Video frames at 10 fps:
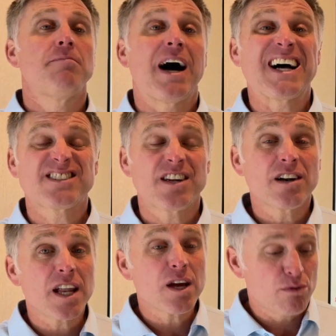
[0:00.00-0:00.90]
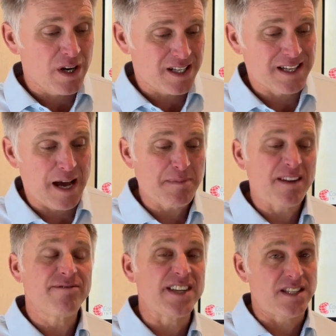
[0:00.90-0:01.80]
Hacerle un examen
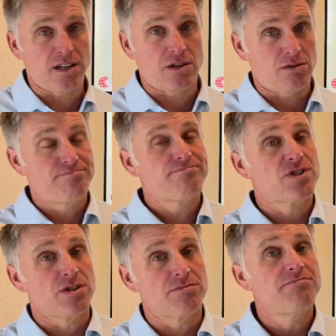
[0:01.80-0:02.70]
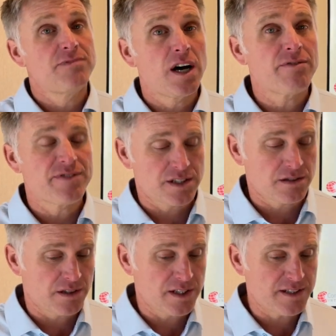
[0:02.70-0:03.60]
físico. So, a
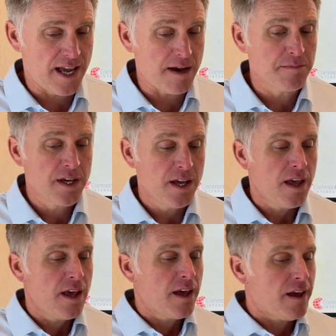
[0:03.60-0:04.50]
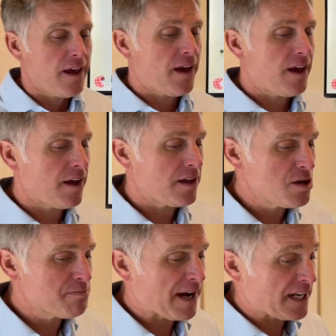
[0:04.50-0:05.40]
physical exam. You
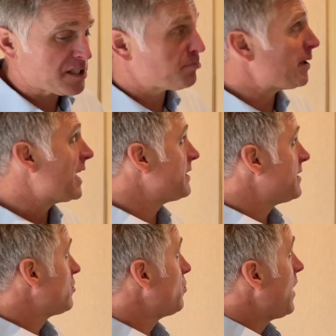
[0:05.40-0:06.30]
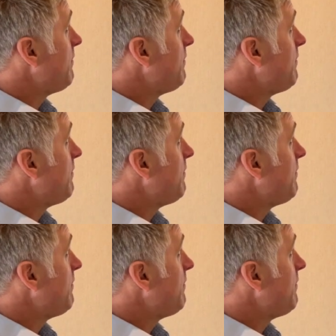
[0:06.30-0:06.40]
might explain it this way.